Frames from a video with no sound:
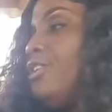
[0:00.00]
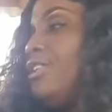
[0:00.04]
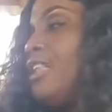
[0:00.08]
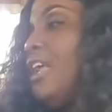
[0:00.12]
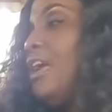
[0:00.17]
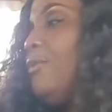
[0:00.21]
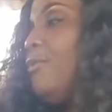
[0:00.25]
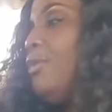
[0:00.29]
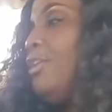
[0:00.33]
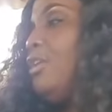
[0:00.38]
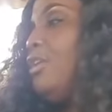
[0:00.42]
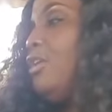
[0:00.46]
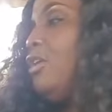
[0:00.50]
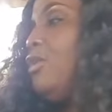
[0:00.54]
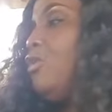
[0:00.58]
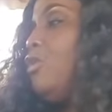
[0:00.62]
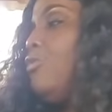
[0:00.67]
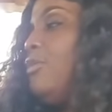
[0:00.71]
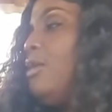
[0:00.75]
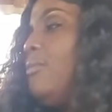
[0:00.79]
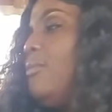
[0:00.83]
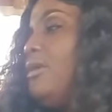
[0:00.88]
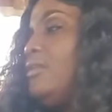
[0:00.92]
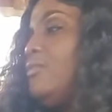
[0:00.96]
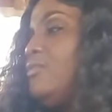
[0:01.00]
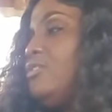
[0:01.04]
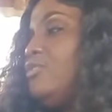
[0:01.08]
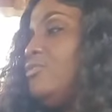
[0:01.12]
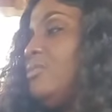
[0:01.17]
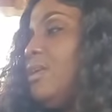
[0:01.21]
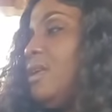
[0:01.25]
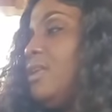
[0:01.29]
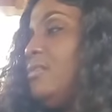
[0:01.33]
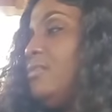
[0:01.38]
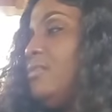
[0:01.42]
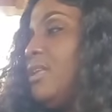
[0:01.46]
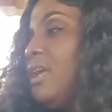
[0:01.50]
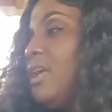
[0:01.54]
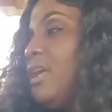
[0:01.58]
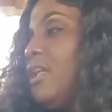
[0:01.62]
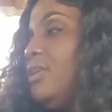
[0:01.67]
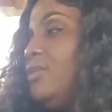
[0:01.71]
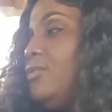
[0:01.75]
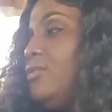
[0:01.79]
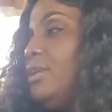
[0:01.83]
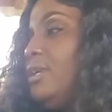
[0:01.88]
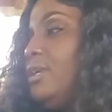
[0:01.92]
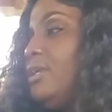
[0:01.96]
it, and when you go home, you message me and
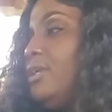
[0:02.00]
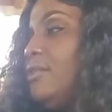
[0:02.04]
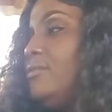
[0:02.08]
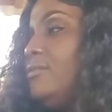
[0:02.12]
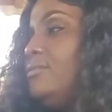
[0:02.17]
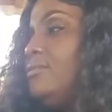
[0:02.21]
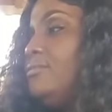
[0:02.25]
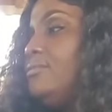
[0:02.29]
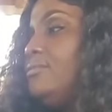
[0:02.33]
start doing it.